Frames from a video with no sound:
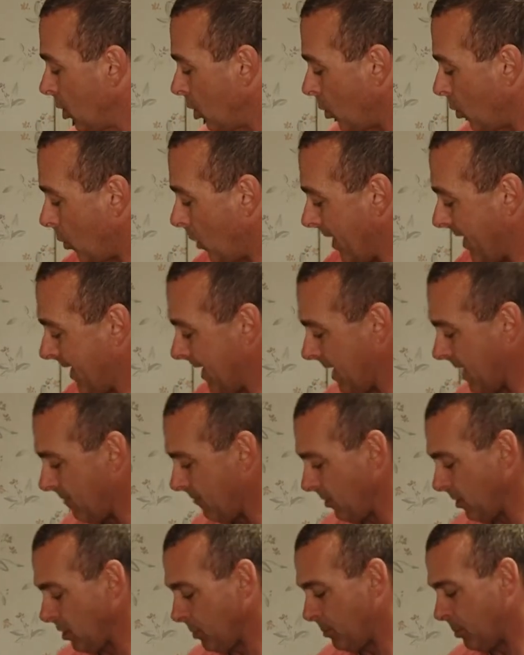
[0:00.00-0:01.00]
Whenever
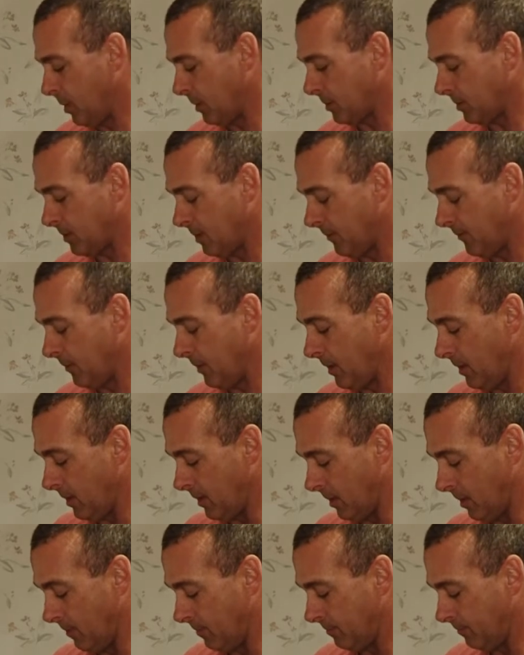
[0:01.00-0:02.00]
you put stuff in there,